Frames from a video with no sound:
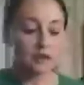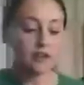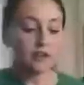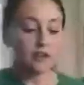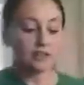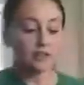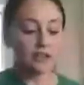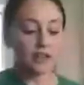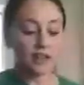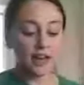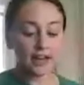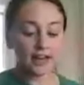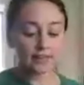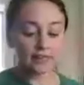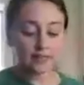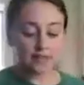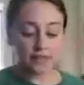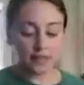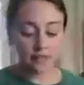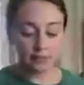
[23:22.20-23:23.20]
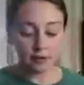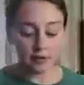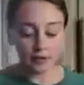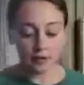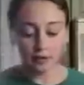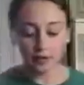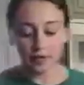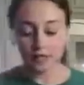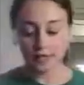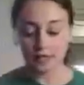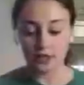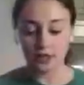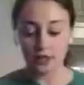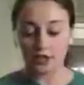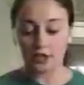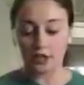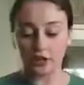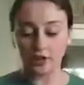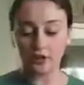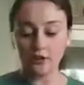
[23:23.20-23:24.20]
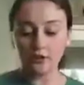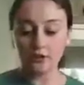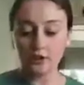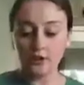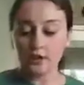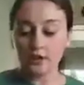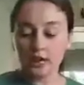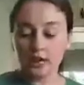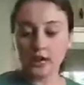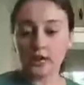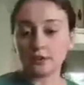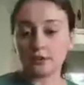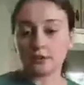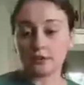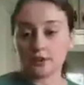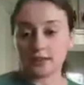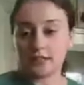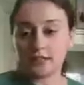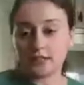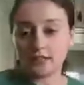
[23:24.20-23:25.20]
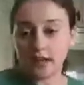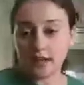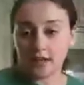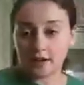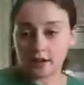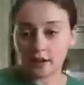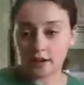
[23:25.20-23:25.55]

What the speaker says: the next thing we're going to do is we're going to take our